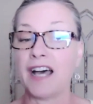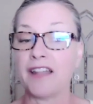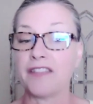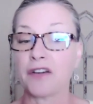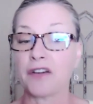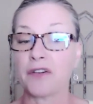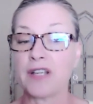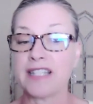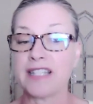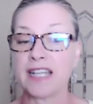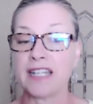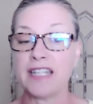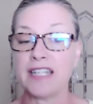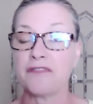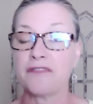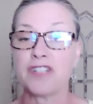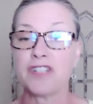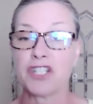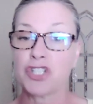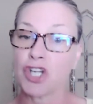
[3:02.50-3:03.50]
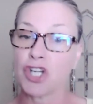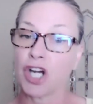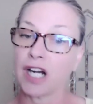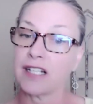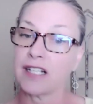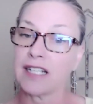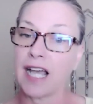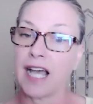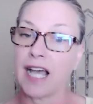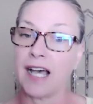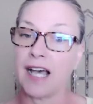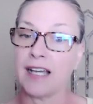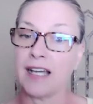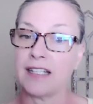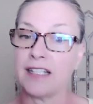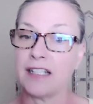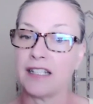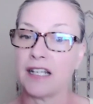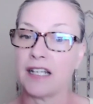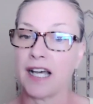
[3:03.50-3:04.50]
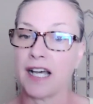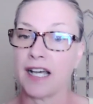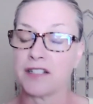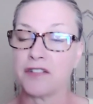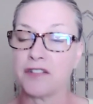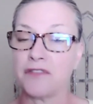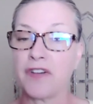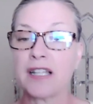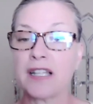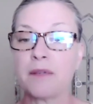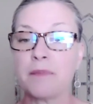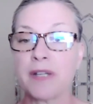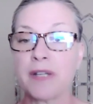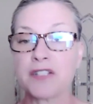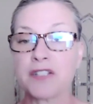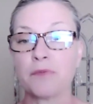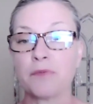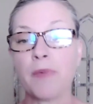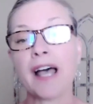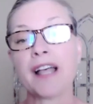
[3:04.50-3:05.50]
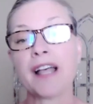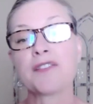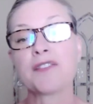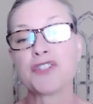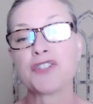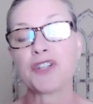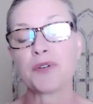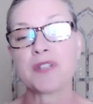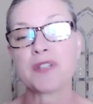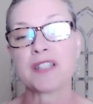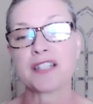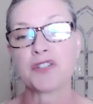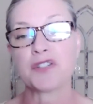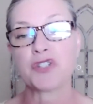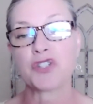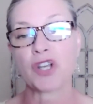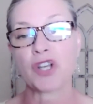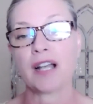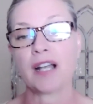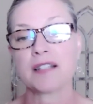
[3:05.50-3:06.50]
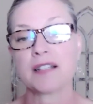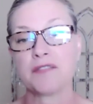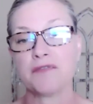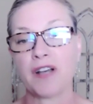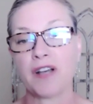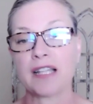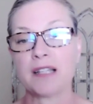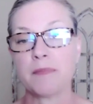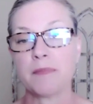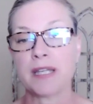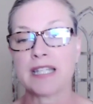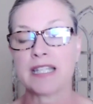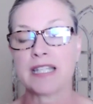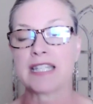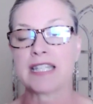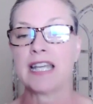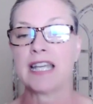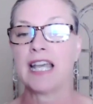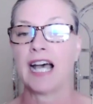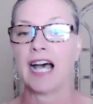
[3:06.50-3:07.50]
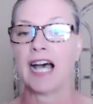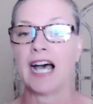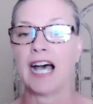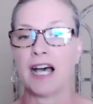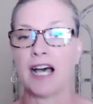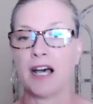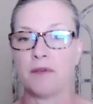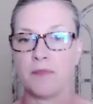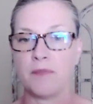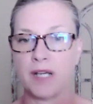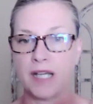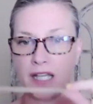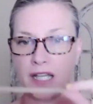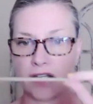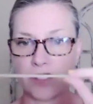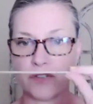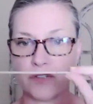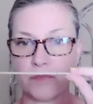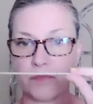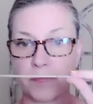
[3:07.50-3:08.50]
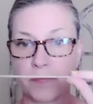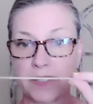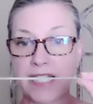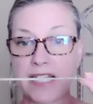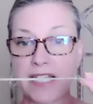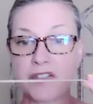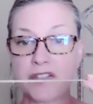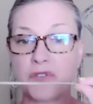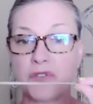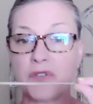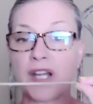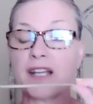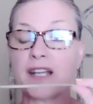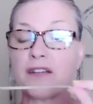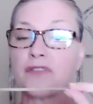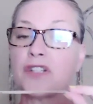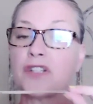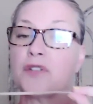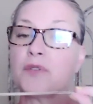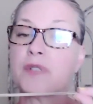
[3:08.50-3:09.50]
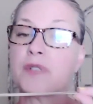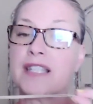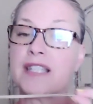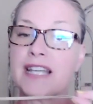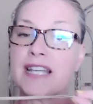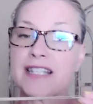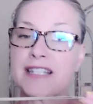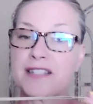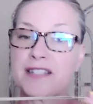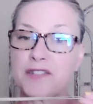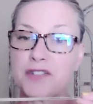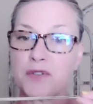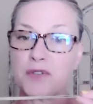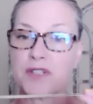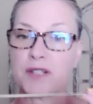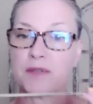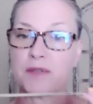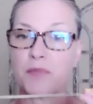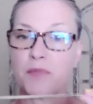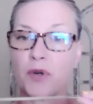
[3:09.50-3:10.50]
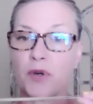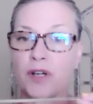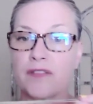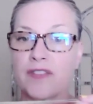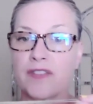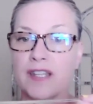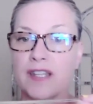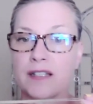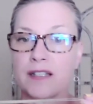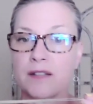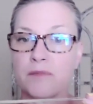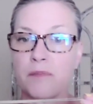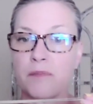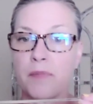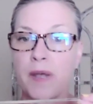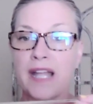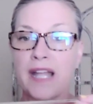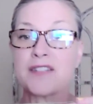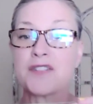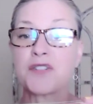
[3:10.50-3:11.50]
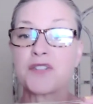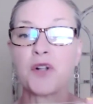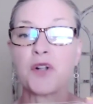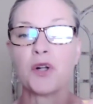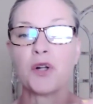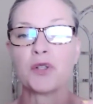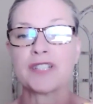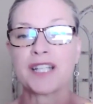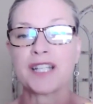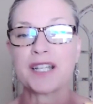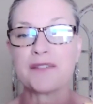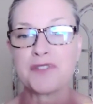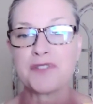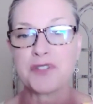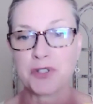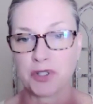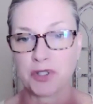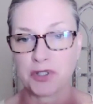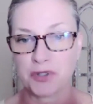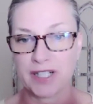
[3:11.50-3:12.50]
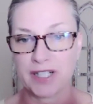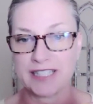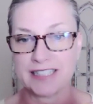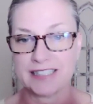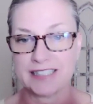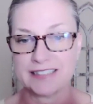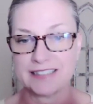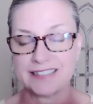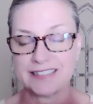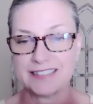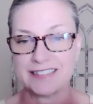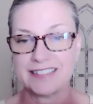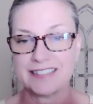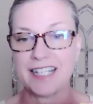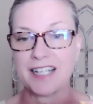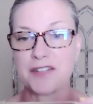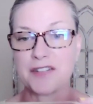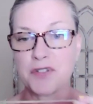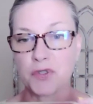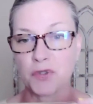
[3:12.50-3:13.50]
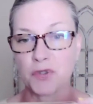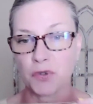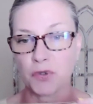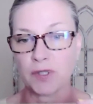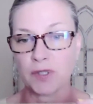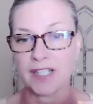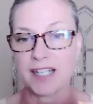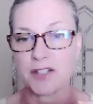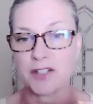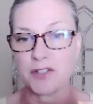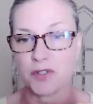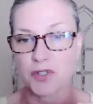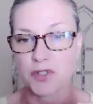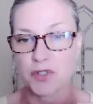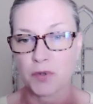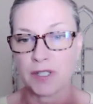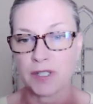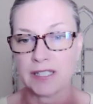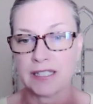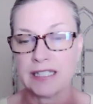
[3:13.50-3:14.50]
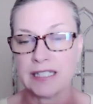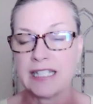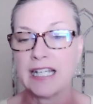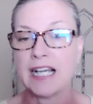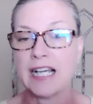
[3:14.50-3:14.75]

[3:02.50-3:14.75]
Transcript: there is a nifty chart on developmental milestones and child development. Please do not ever use this to support the pencil holding of children. It's cruel and unusual.